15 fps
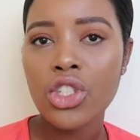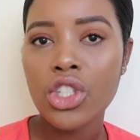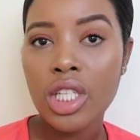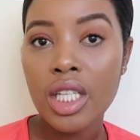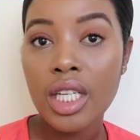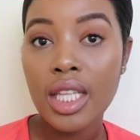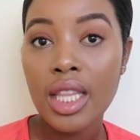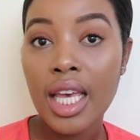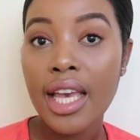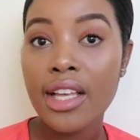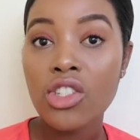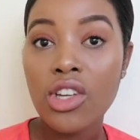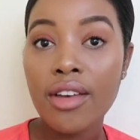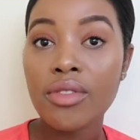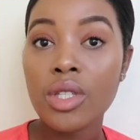gene in the
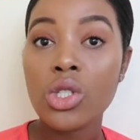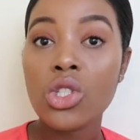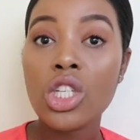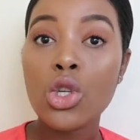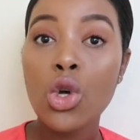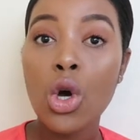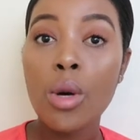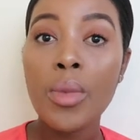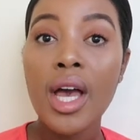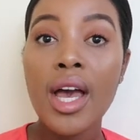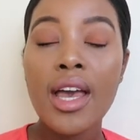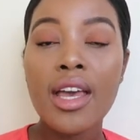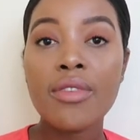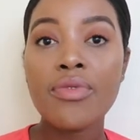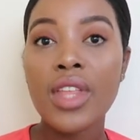HIV genome,
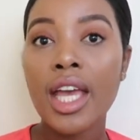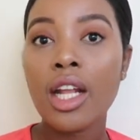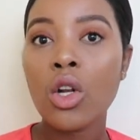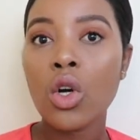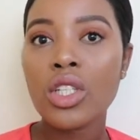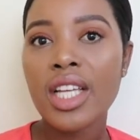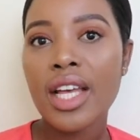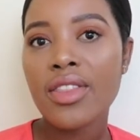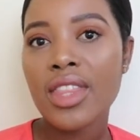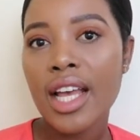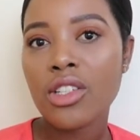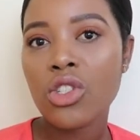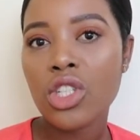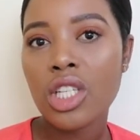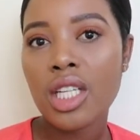if they looked at
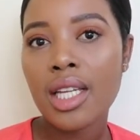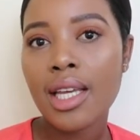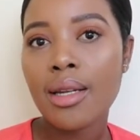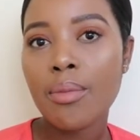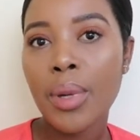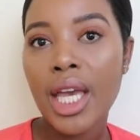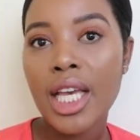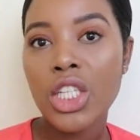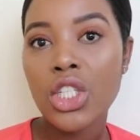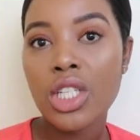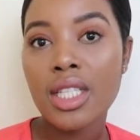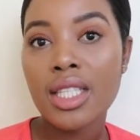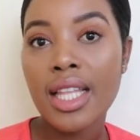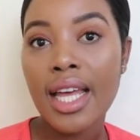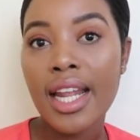that gene in
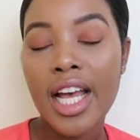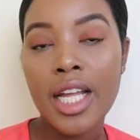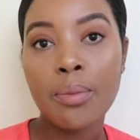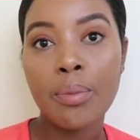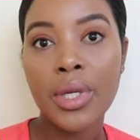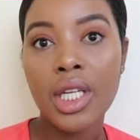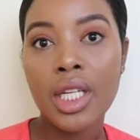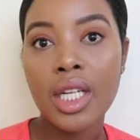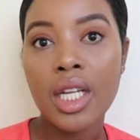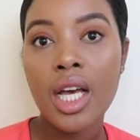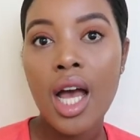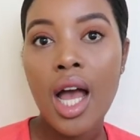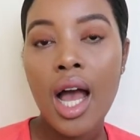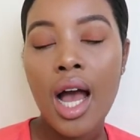patients that had been